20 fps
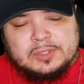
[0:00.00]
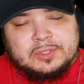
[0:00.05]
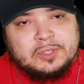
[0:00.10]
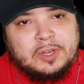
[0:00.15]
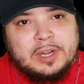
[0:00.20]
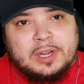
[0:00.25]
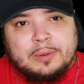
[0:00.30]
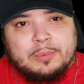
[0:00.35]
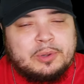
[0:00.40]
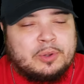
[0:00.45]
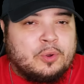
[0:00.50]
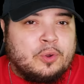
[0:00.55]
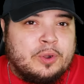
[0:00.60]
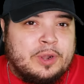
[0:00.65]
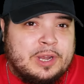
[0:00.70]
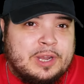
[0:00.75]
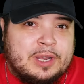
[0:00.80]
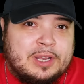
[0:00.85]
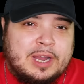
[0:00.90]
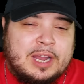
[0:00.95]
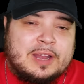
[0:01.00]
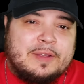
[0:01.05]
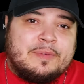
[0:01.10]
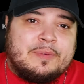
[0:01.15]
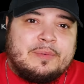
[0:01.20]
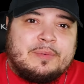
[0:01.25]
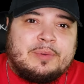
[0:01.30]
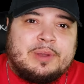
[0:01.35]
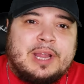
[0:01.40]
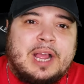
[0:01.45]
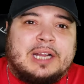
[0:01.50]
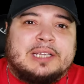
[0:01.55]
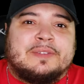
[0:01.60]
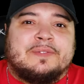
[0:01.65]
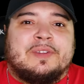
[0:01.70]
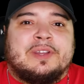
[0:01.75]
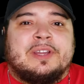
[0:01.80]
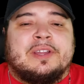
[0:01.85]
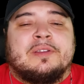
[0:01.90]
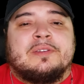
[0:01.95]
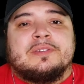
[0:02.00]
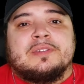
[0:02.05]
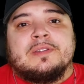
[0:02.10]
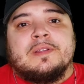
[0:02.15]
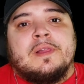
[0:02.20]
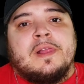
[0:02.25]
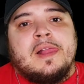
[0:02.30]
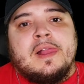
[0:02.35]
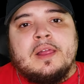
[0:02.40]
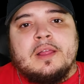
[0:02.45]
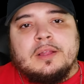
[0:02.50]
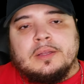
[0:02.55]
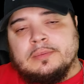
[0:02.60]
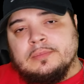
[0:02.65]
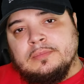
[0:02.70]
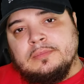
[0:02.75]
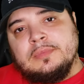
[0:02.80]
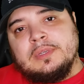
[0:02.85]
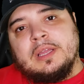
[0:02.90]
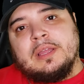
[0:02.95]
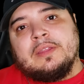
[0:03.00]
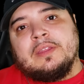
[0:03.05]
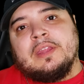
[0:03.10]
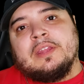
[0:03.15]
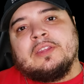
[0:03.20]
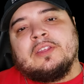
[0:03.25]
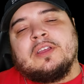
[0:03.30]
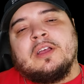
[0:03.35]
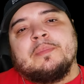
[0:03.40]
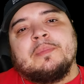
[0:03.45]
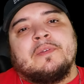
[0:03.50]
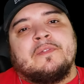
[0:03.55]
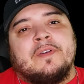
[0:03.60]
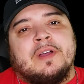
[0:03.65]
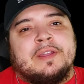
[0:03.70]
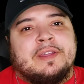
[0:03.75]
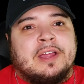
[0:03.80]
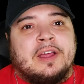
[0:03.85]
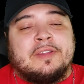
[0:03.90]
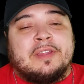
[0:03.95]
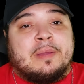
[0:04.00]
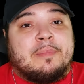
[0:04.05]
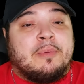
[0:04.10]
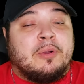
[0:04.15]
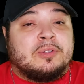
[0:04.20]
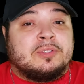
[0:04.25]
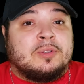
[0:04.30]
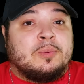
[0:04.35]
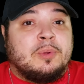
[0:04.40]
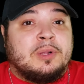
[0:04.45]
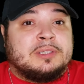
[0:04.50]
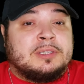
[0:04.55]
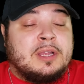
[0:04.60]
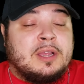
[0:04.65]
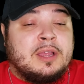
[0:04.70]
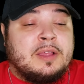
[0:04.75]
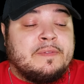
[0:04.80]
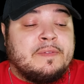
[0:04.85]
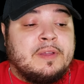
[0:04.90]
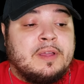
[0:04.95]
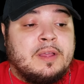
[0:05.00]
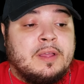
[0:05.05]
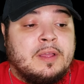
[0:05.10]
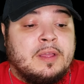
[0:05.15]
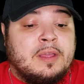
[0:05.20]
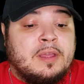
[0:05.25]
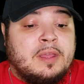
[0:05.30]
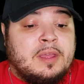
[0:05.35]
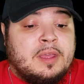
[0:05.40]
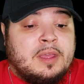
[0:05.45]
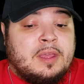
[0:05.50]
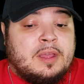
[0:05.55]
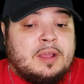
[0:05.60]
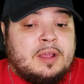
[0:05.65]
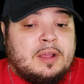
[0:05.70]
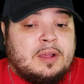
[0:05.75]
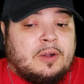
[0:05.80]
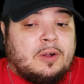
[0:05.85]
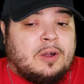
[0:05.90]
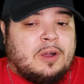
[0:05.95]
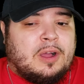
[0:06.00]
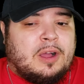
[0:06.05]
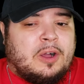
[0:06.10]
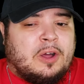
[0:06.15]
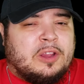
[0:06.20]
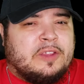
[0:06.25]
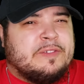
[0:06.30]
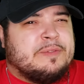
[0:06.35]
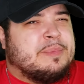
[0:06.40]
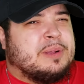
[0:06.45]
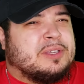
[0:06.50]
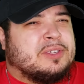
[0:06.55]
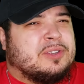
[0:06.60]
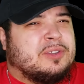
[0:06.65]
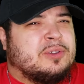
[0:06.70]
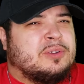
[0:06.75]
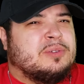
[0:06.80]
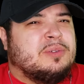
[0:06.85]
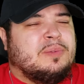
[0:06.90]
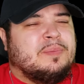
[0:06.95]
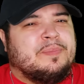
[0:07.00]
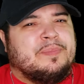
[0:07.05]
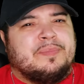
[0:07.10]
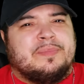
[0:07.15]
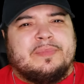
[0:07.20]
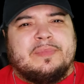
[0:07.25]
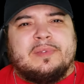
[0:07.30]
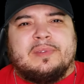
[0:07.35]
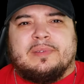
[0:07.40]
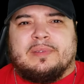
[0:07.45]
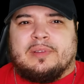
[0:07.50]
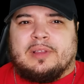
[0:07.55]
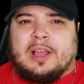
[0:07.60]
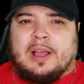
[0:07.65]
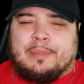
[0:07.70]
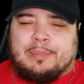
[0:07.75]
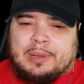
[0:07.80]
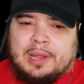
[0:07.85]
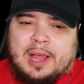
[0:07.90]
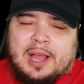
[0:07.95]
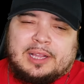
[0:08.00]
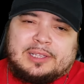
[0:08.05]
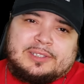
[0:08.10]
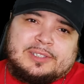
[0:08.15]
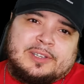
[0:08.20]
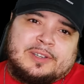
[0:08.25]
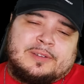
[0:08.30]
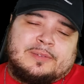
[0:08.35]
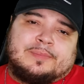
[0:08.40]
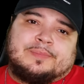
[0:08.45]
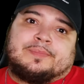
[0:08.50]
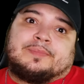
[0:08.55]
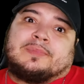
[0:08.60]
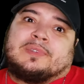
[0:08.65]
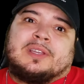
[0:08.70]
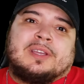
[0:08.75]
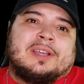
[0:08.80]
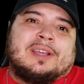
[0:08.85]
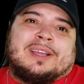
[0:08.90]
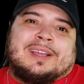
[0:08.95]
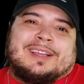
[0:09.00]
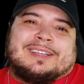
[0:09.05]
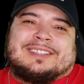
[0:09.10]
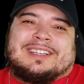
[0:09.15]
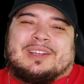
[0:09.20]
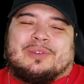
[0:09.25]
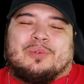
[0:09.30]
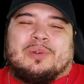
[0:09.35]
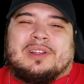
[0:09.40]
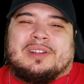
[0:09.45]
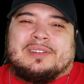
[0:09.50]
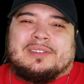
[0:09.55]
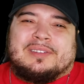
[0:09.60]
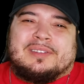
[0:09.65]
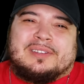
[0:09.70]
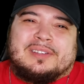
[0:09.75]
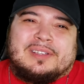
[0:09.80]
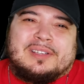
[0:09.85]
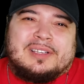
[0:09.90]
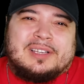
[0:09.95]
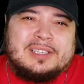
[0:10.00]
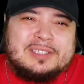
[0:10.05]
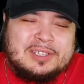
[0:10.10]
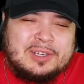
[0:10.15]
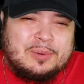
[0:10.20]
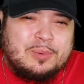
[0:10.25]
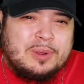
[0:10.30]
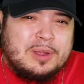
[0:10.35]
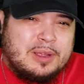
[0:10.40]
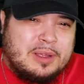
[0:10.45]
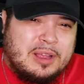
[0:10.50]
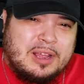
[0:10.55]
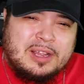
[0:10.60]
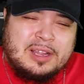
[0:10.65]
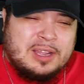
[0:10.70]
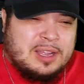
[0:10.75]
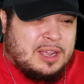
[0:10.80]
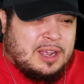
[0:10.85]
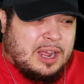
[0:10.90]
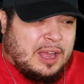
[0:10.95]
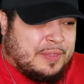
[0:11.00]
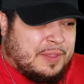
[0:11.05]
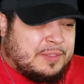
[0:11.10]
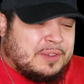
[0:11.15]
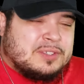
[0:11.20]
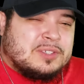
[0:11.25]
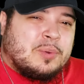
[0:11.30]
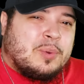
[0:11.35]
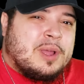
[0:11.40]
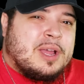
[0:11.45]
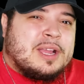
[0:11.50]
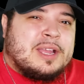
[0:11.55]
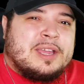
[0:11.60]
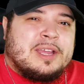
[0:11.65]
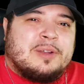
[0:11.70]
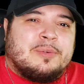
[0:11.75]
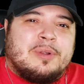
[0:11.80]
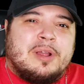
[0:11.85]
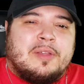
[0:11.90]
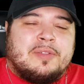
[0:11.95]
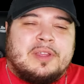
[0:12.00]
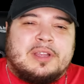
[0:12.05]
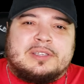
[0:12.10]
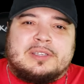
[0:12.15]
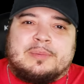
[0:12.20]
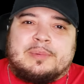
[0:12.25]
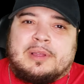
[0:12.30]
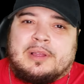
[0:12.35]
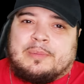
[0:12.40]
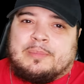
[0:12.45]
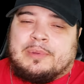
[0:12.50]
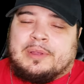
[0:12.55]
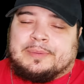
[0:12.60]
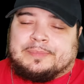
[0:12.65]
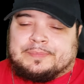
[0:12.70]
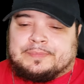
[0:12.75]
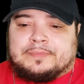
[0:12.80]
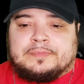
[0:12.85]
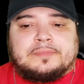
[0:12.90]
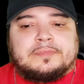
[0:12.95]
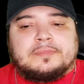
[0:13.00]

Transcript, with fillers: started recording a lot of reaction videos, and to come to find out that most of the ones I've all of them but two got blocked. So it's like, what is there? I think there's a way I can get around that somehow, but